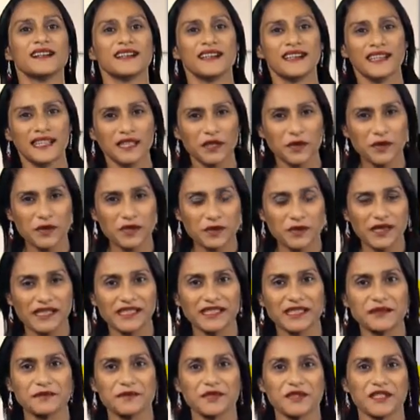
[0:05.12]
Hello and
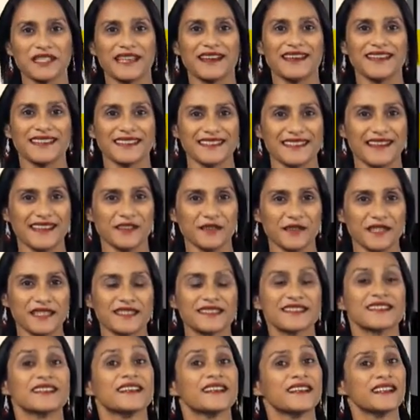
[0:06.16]
welcome to Diet
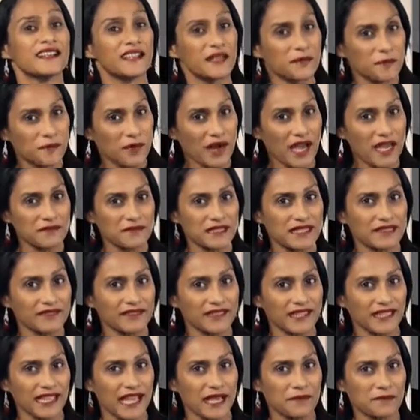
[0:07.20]
Diaries, a Prime
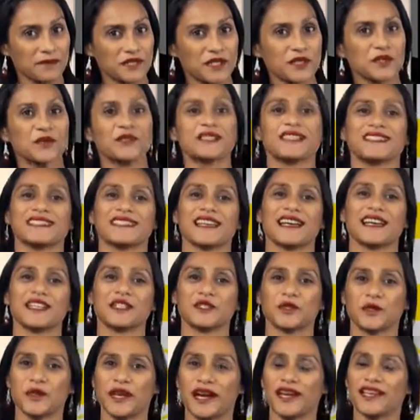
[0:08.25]
TV capsule designed
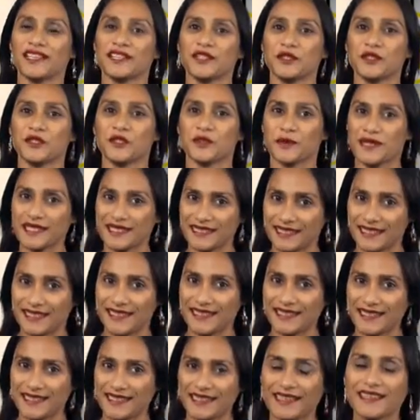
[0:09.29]
to guide you towards
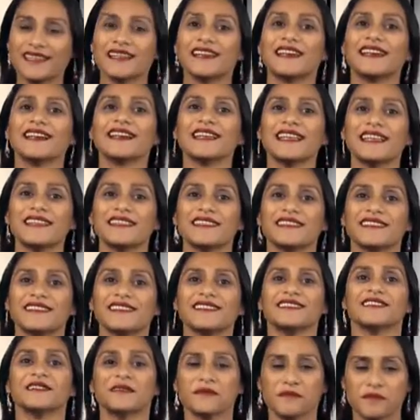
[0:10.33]
leading a
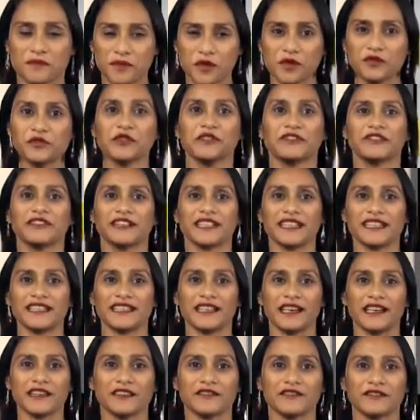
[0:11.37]
healthier, more fulfilling
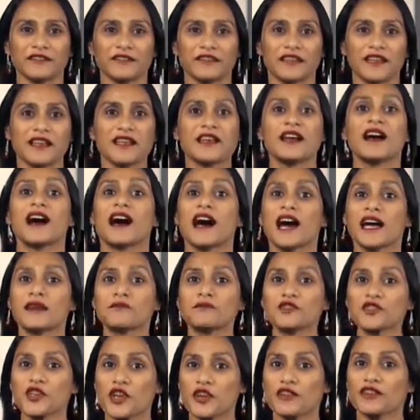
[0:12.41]
life. I'm
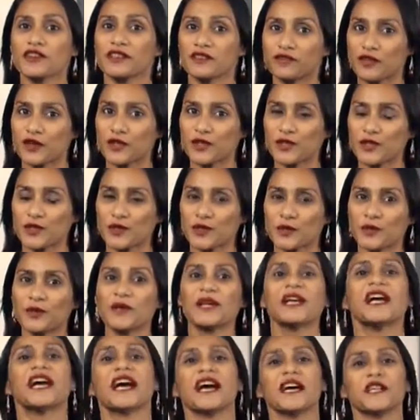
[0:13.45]
Cheryl Afonso,
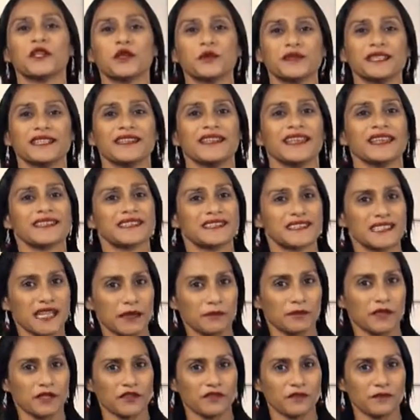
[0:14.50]
and over the next
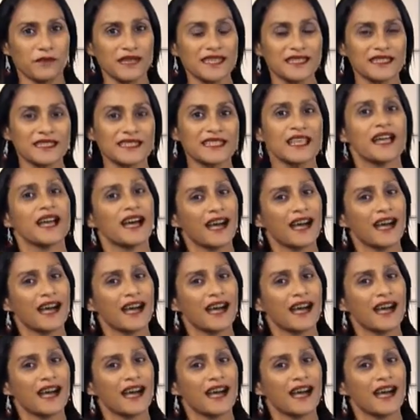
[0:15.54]
couple of minutes,